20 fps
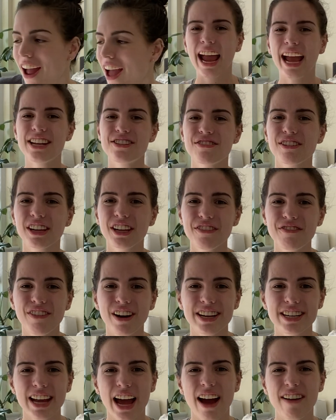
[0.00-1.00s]
It's really
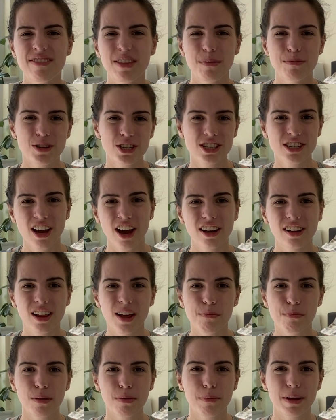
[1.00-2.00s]
fun to have them just cuddle
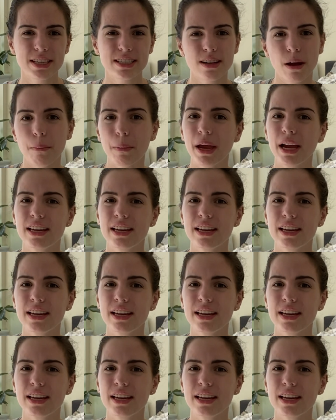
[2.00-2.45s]
up with my stomach